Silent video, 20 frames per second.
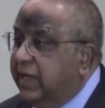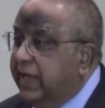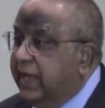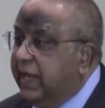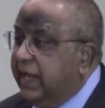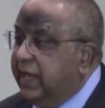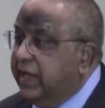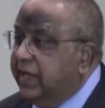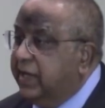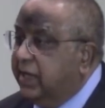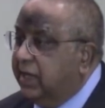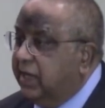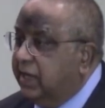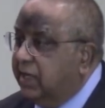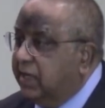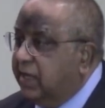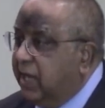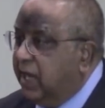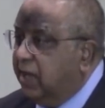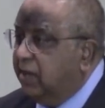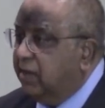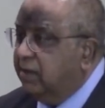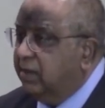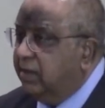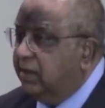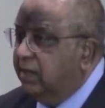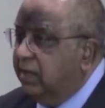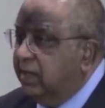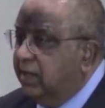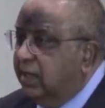And
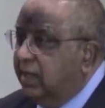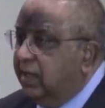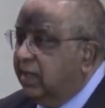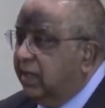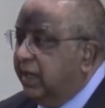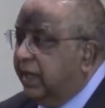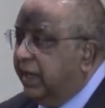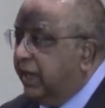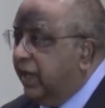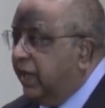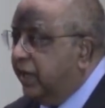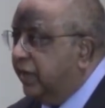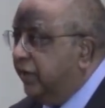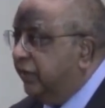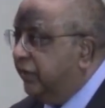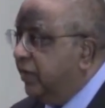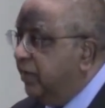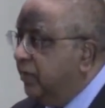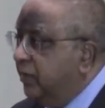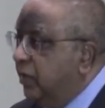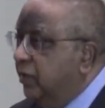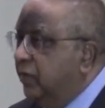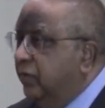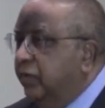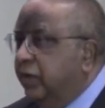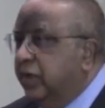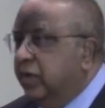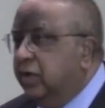now, At SMU,